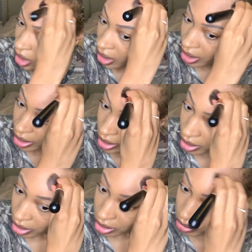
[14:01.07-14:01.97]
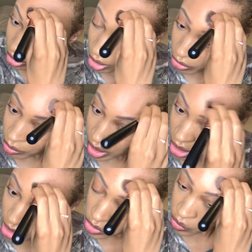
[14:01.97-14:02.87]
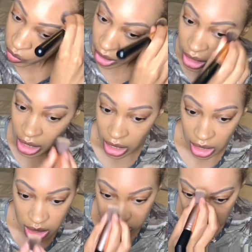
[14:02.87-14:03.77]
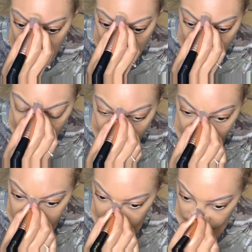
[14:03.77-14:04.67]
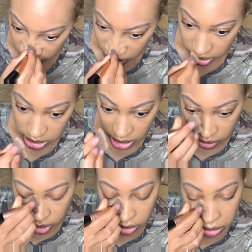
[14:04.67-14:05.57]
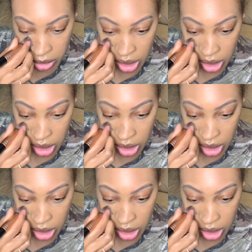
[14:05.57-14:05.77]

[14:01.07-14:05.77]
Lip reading: I don't know, because reading it said he's going to multiply thy sorrow.